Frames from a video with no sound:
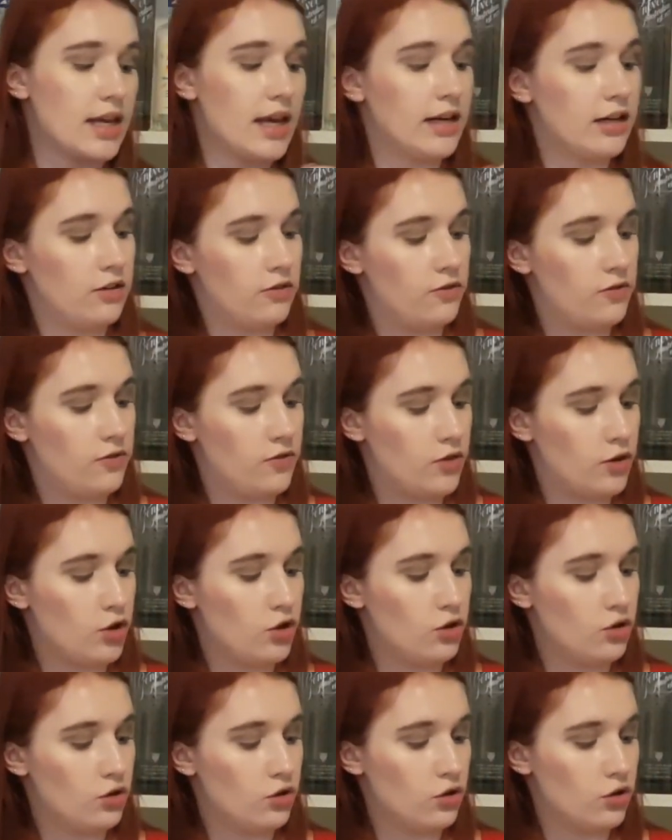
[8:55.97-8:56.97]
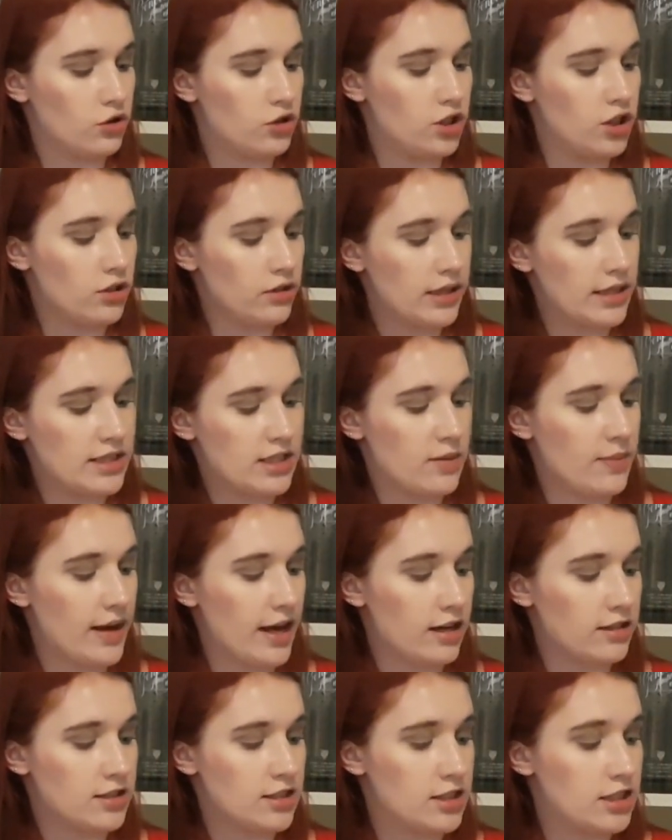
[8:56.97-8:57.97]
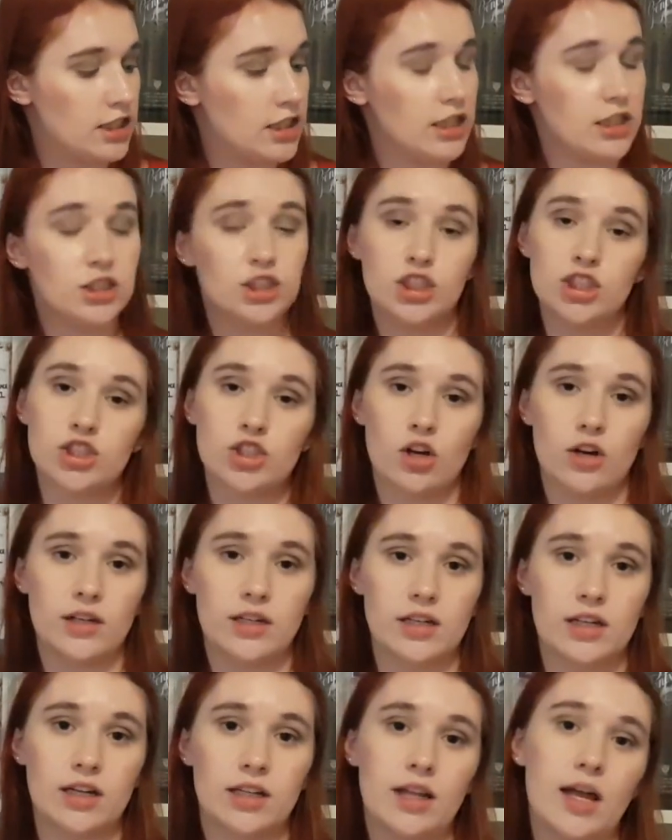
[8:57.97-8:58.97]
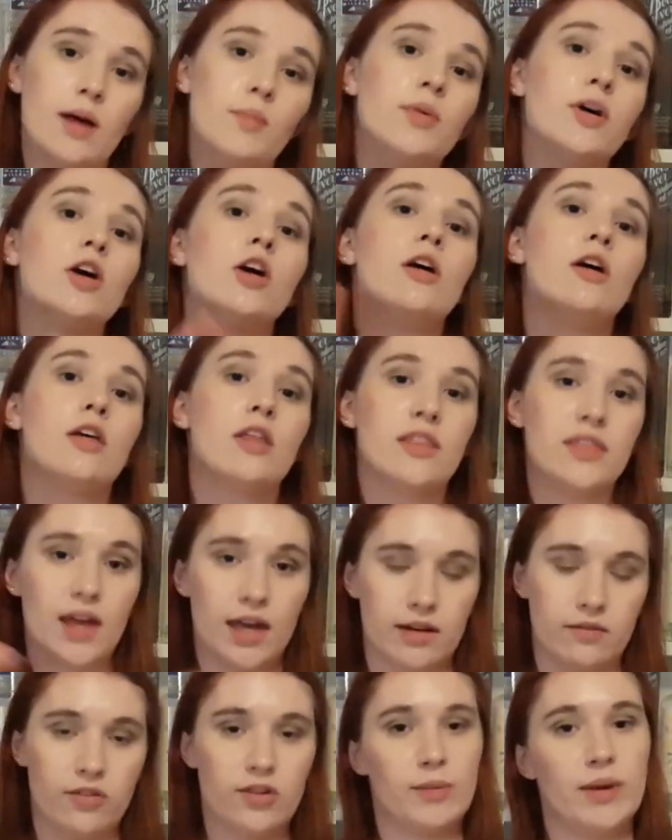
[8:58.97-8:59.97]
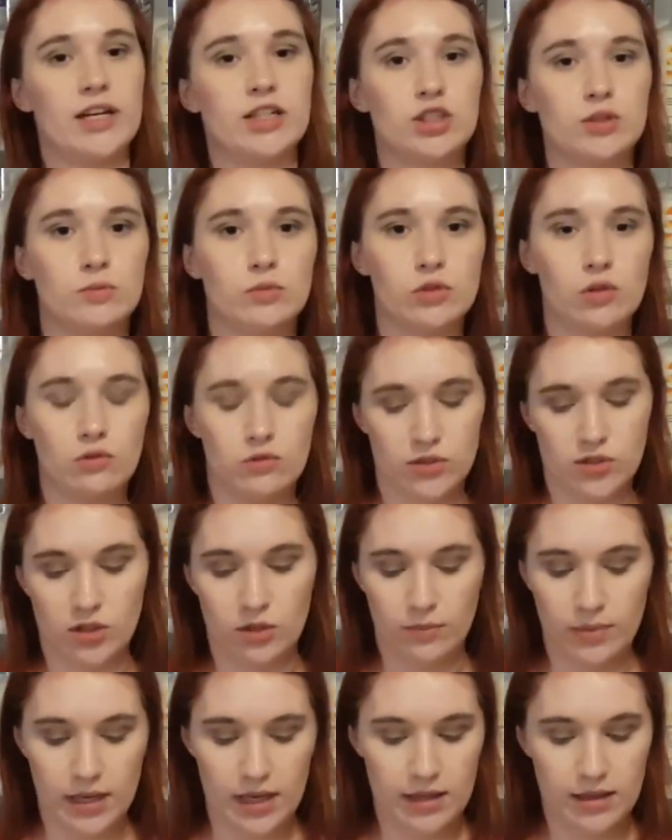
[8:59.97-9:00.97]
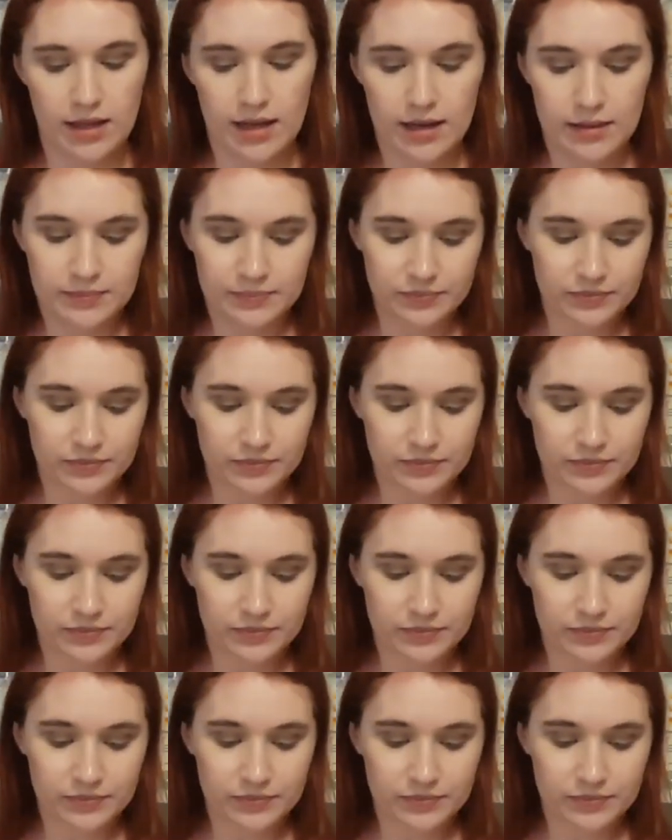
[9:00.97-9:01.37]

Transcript: And if you're curious about the Gintonica Club, that information will also be in there.